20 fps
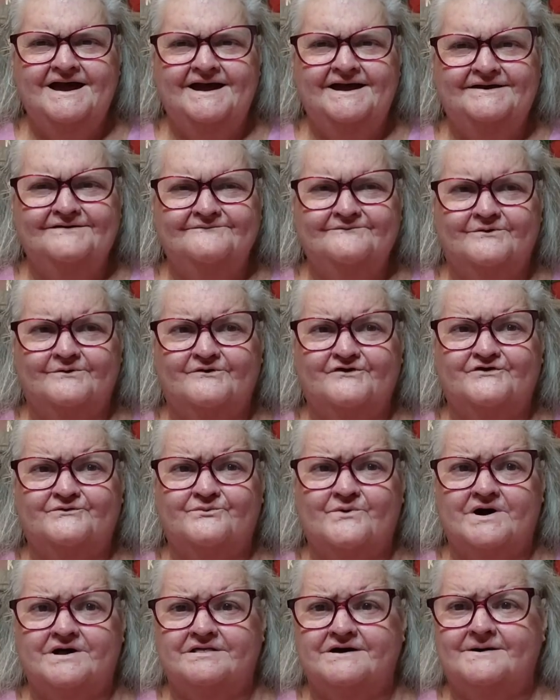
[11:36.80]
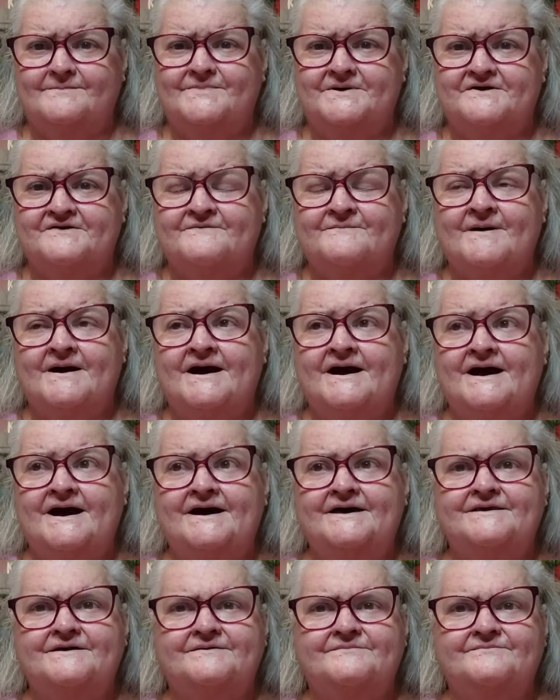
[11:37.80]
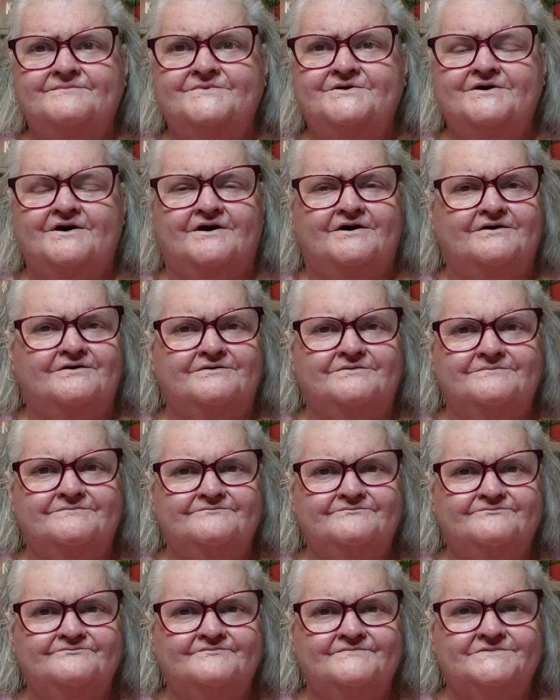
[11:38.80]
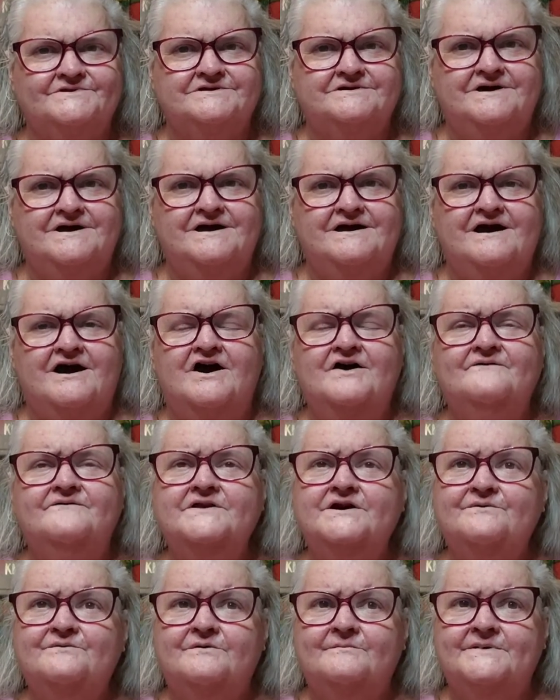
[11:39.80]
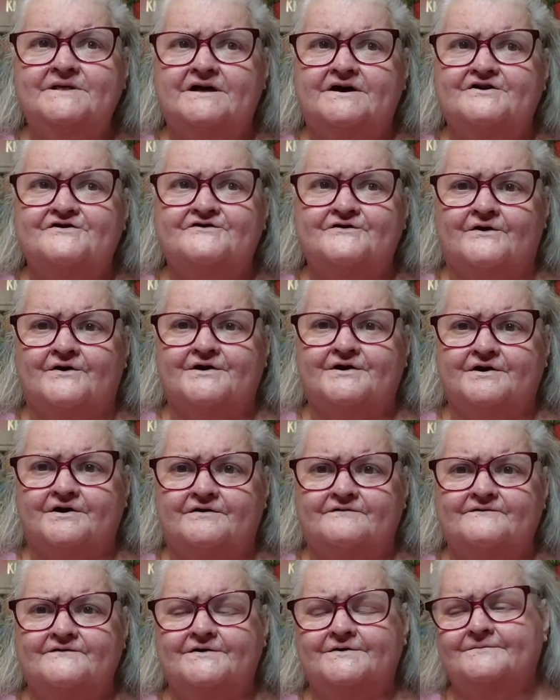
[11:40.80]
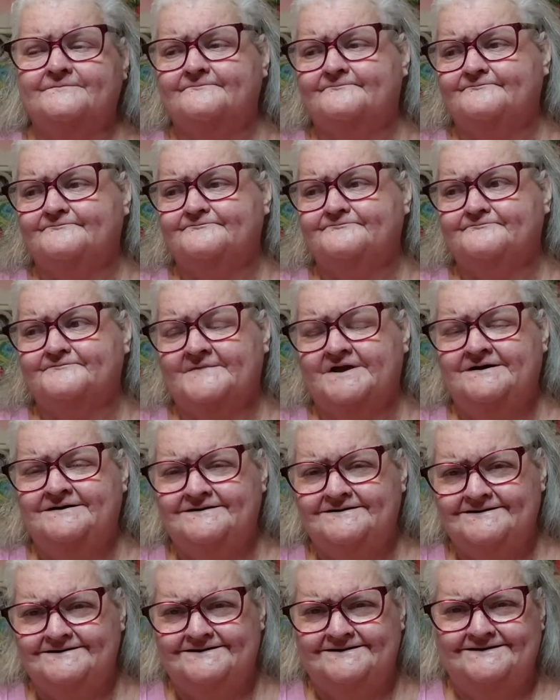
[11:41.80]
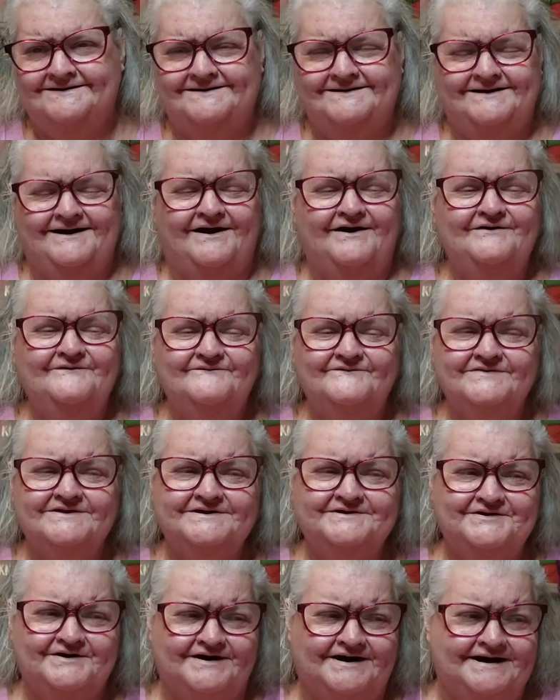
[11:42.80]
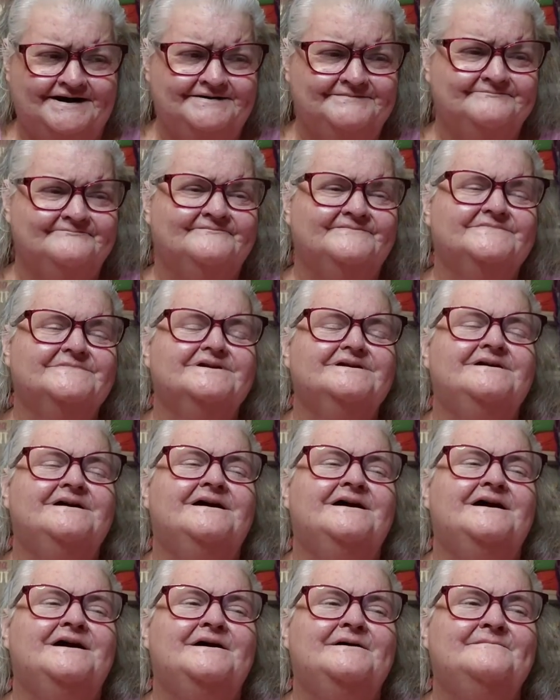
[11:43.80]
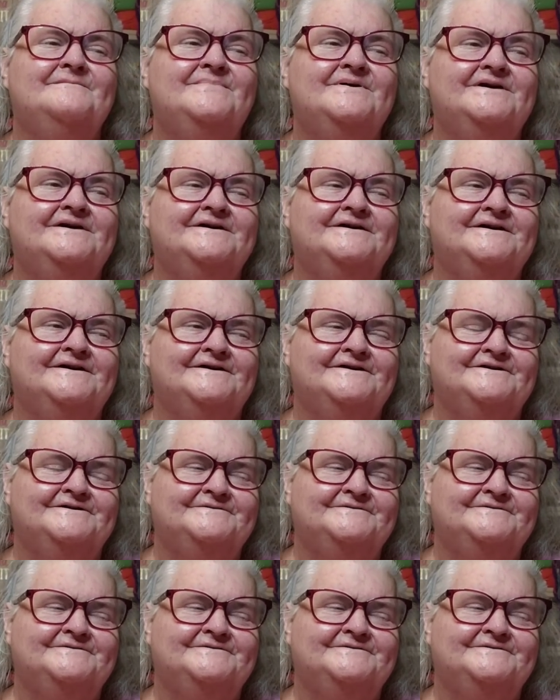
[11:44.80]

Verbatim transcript: and won't swell up as bad. And, you know, hopefully it won't be like starting over. Hopefully not. But,